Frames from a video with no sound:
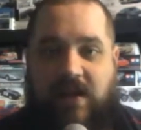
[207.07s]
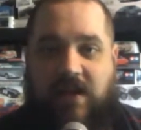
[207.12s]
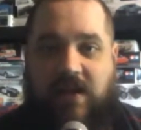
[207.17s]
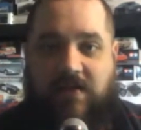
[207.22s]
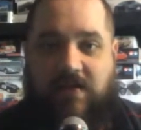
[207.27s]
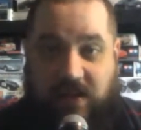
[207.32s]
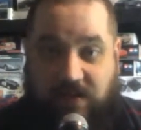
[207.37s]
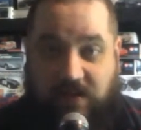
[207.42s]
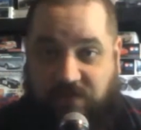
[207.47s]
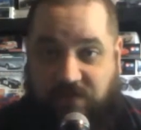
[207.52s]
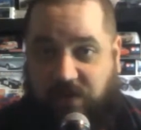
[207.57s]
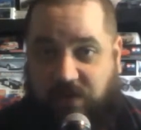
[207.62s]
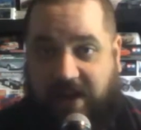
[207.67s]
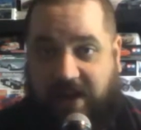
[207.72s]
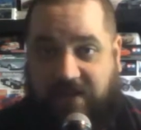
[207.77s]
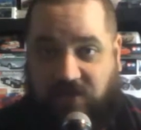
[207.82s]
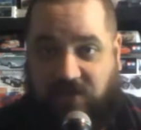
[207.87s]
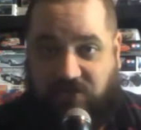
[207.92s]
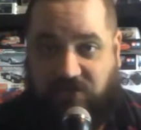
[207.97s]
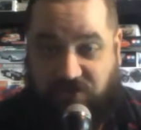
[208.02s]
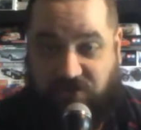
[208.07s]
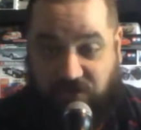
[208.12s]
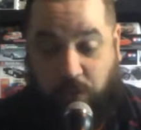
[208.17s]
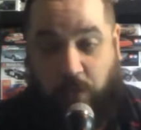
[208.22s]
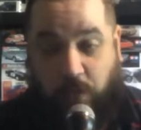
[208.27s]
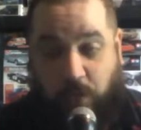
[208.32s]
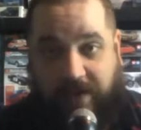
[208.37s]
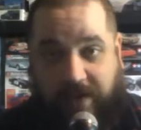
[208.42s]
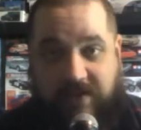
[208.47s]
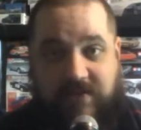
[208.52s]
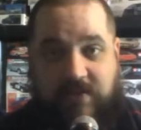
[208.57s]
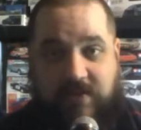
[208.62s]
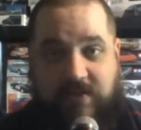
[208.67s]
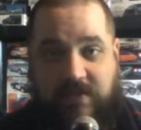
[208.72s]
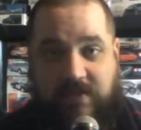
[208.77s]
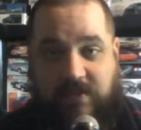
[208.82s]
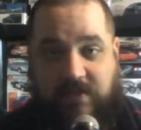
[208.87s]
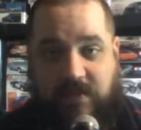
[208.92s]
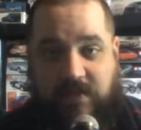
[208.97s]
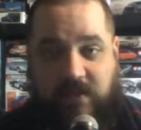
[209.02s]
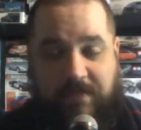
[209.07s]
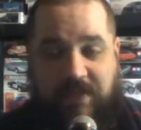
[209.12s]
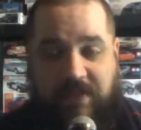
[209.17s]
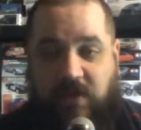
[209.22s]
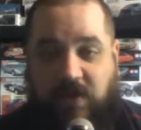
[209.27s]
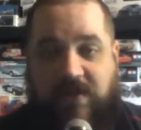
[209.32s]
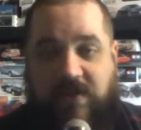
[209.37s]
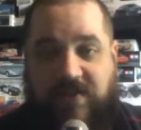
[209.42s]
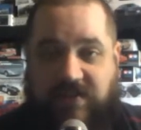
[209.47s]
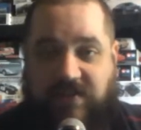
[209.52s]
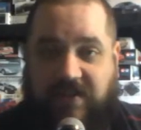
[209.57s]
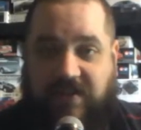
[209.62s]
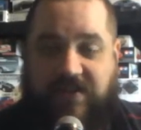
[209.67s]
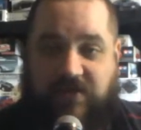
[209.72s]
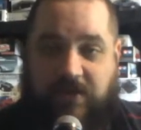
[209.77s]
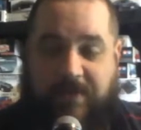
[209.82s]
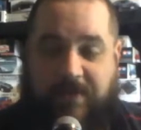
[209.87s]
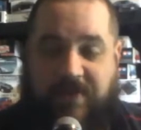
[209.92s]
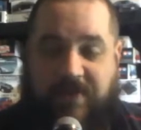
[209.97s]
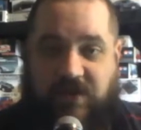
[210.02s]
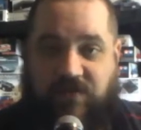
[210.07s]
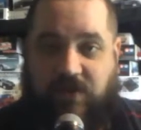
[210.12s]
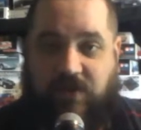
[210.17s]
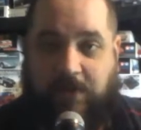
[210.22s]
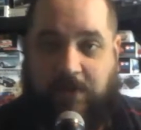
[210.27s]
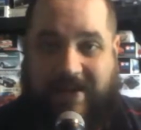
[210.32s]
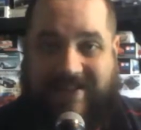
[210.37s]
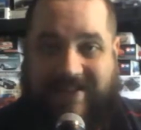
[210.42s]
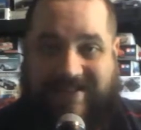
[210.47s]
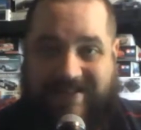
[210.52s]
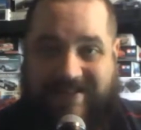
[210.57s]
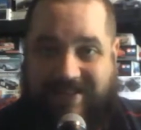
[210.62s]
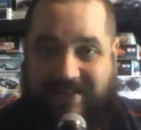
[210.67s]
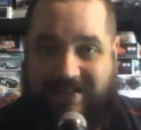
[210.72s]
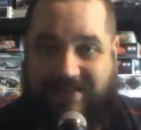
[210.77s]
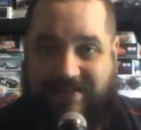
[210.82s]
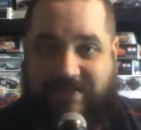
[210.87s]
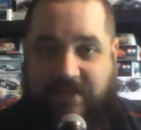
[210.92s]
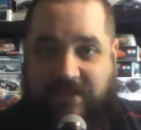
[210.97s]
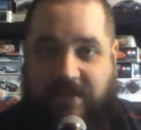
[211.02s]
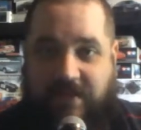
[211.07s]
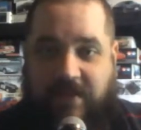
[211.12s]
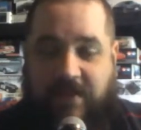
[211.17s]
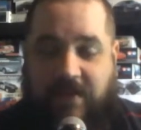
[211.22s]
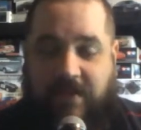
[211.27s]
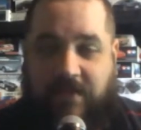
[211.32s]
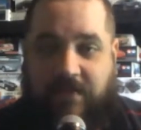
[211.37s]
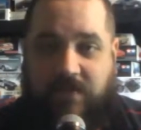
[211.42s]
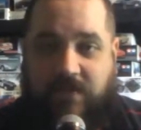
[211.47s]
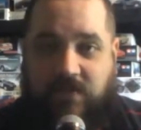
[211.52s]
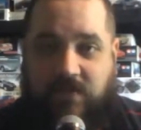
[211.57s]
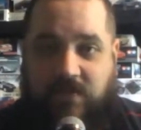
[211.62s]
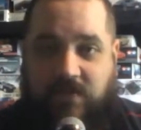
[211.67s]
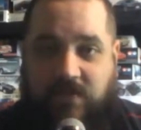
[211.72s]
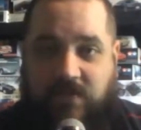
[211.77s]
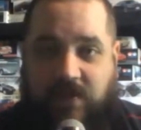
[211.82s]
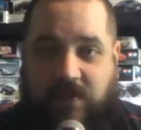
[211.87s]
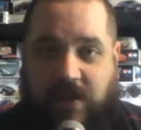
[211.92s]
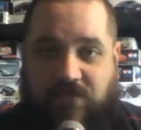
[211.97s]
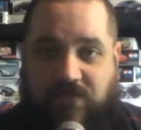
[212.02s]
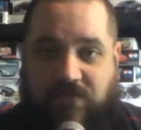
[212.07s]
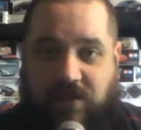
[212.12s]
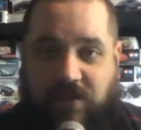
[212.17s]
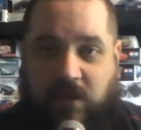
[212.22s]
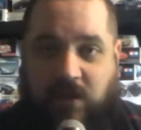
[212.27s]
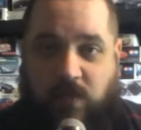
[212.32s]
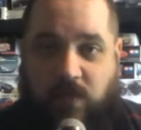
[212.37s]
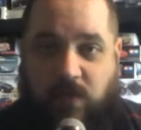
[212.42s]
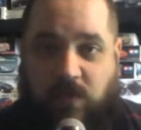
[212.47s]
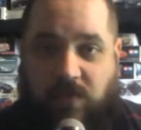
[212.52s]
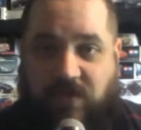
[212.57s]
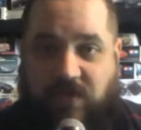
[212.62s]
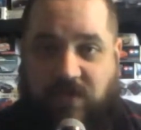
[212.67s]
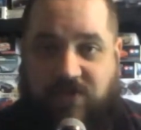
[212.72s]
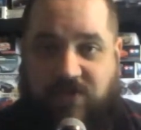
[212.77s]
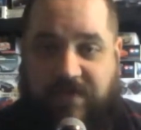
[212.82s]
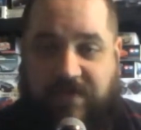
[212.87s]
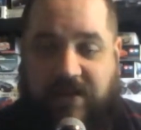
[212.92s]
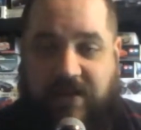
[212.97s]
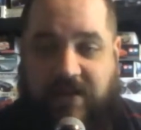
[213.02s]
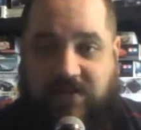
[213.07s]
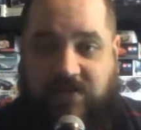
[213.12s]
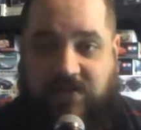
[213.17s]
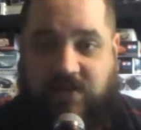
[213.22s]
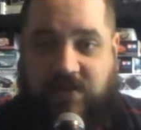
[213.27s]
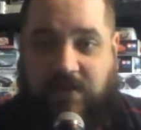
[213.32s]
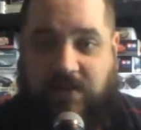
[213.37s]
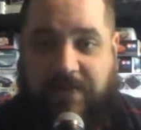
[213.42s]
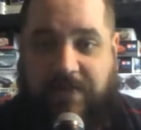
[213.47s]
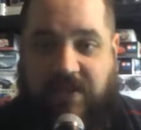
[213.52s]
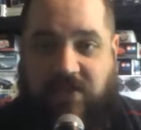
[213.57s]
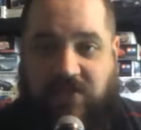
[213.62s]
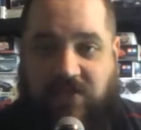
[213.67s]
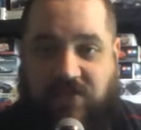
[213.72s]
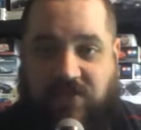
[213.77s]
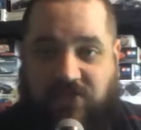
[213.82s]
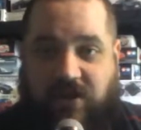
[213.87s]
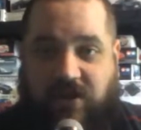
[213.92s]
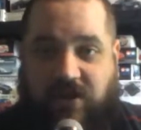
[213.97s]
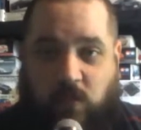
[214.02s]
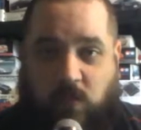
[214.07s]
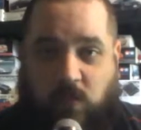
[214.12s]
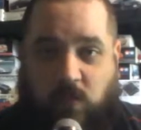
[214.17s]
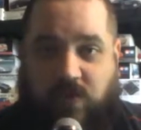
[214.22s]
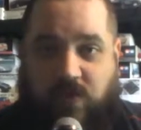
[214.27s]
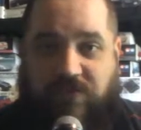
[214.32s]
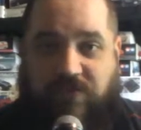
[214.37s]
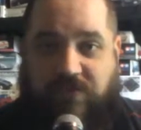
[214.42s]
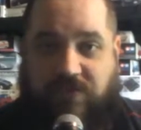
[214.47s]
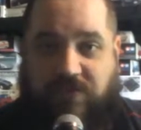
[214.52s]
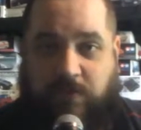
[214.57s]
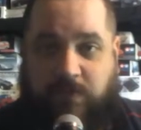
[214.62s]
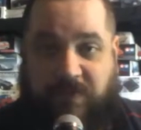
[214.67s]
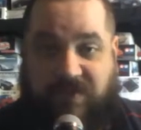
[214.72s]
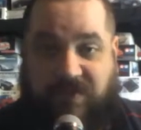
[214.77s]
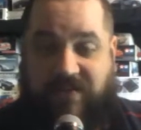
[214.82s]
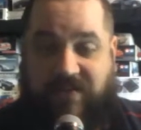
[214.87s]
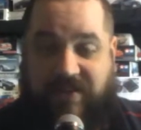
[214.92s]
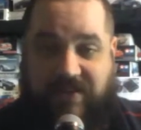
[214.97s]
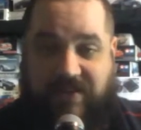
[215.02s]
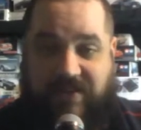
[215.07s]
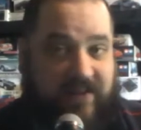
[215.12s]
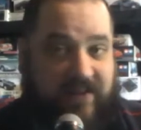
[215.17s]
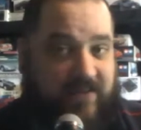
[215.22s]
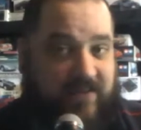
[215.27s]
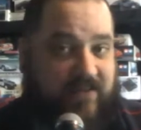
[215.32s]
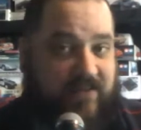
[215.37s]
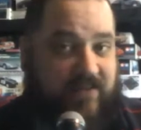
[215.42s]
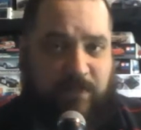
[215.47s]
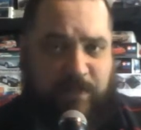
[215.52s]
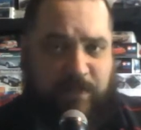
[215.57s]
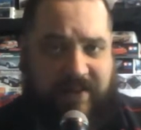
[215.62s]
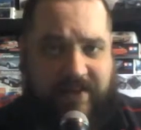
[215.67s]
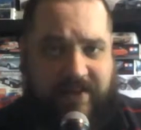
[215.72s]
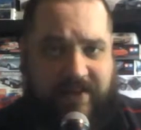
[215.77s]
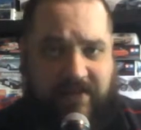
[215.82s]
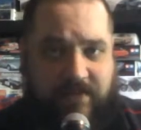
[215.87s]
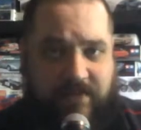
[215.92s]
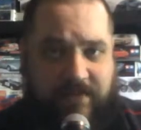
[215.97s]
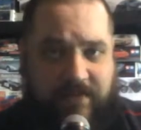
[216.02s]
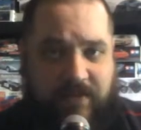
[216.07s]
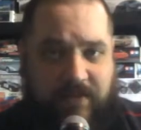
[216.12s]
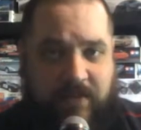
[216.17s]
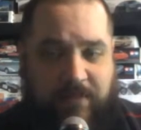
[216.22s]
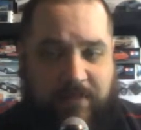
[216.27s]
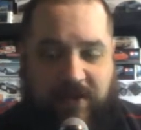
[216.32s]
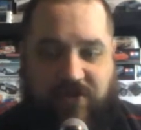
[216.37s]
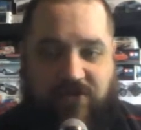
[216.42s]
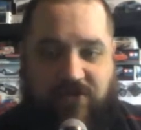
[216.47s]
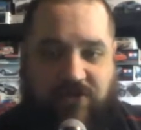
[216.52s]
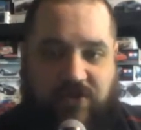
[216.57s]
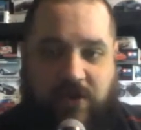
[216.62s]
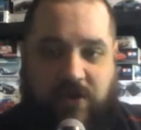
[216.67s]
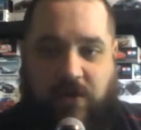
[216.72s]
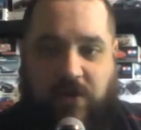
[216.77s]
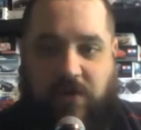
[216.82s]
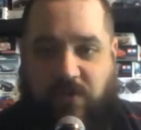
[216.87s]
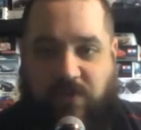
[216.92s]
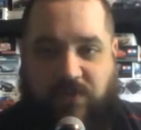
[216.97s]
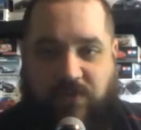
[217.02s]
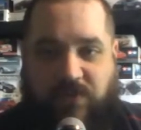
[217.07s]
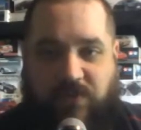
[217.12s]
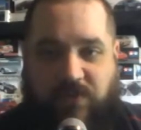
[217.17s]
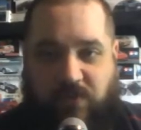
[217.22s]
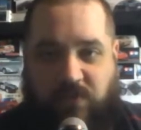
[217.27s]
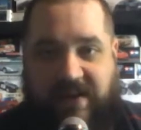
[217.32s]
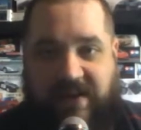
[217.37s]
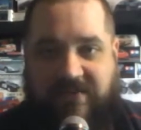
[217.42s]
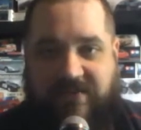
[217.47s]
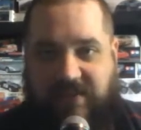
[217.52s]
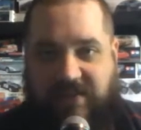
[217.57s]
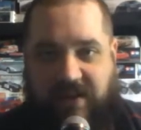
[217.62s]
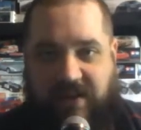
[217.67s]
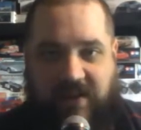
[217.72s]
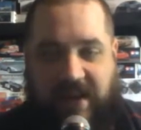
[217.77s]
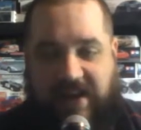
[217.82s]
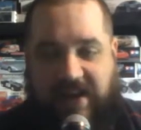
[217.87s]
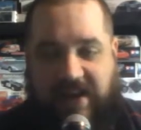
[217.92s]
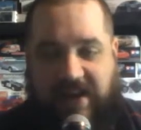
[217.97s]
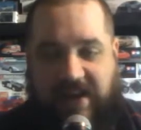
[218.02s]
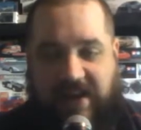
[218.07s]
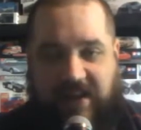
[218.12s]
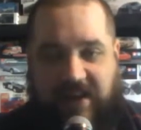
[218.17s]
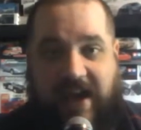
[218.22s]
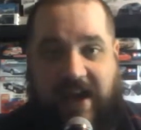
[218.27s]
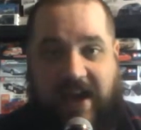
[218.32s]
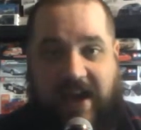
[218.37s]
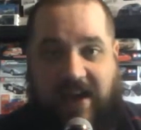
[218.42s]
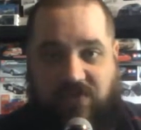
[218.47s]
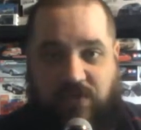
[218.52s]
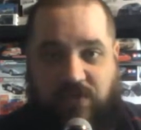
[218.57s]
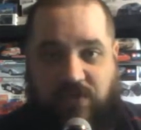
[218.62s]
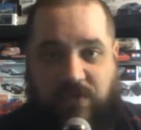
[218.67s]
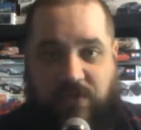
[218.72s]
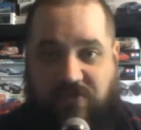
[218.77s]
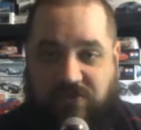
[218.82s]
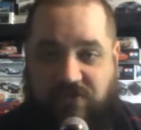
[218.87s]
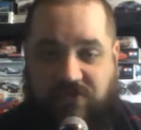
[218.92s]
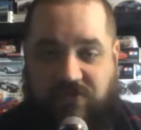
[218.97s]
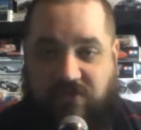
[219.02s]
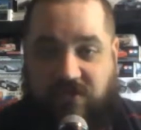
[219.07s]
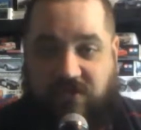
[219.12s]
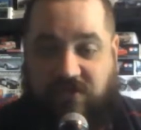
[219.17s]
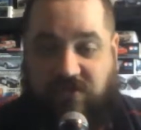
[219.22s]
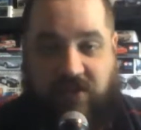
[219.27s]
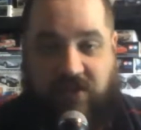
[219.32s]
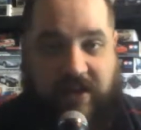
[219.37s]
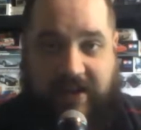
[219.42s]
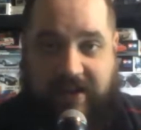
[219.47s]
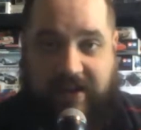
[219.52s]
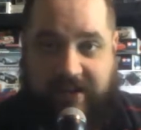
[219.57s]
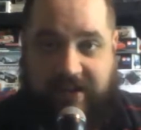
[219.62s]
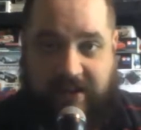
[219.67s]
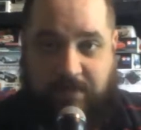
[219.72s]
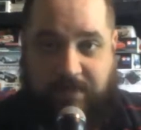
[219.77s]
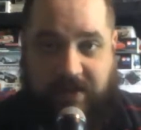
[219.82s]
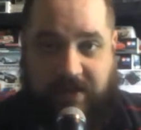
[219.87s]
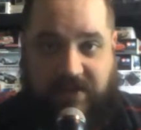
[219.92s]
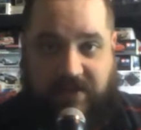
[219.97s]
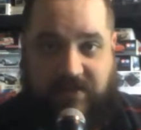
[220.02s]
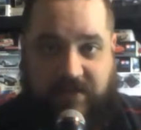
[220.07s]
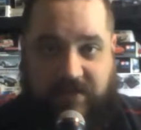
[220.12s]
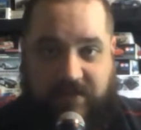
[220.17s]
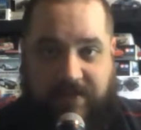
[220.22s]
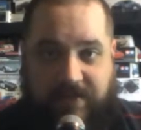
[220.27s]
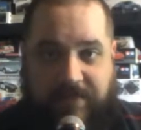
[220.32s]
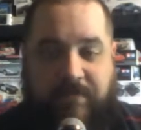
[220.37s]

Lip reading: If you have the choice, the only thing that's going to be different about this Circuit Wolf version of it is going to be the Circuit Wolf specific license plates, because there's no racing anything added to it. It's just the stock kit, basically.